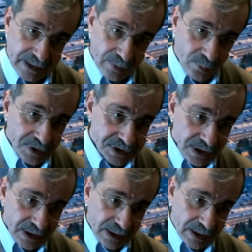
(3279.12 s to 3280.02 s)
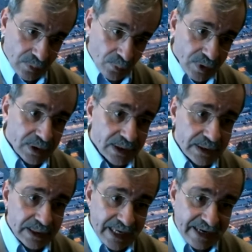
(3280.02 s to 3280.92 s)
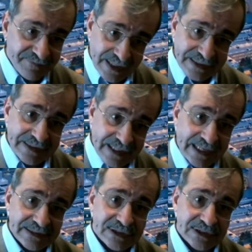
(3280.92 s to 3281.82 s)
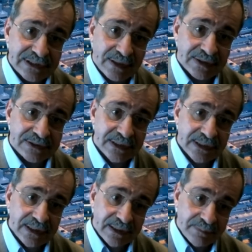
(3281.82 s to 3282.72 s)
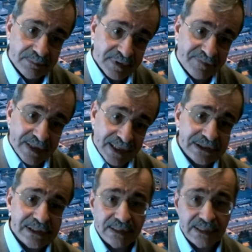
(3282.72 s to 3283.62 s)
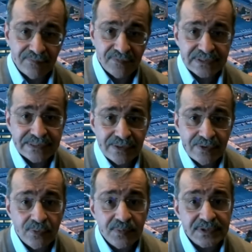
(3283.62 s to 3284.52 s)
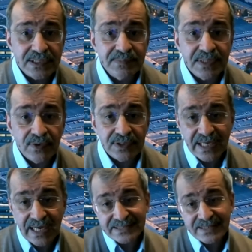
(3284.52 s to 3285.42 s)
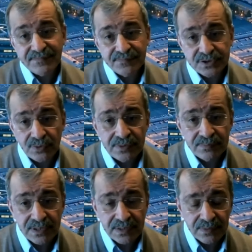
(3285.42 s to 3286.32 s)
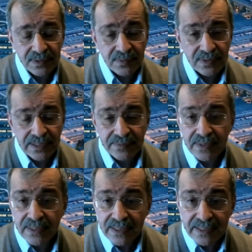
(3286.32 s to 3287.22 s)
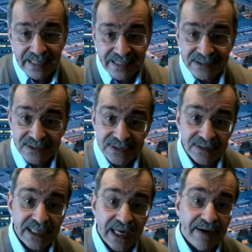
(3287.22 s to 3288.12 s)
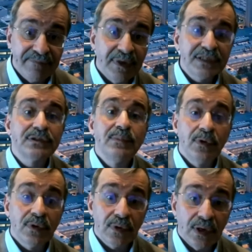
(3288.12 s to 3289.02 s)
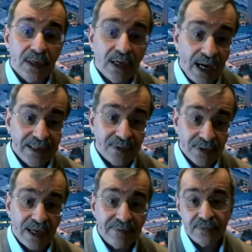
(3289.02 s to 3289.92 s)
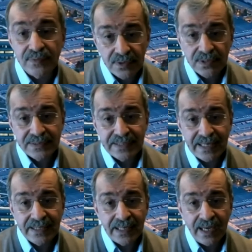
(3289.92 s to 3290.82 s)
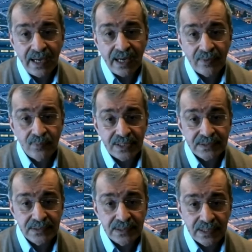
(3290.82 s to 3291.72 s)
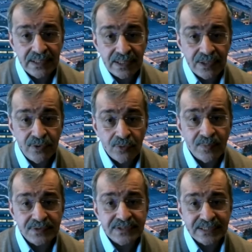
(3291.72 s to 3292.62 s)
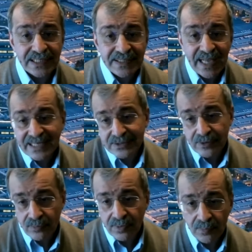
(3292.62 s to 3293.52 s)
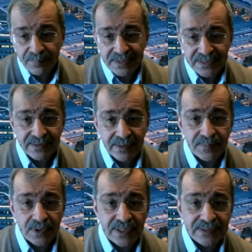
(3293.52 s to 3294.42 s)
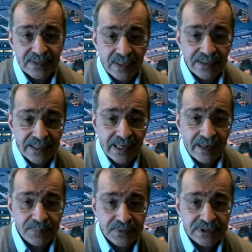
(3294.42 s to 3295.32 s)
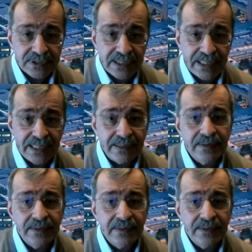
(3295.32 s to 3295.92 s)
which will affect the cancer cells preferentially versus the normal cells because, as I've shown earlier, cancer cells have much more higher level than uh, what in, in normal cells. And that's open the therapeutic targeting opportunity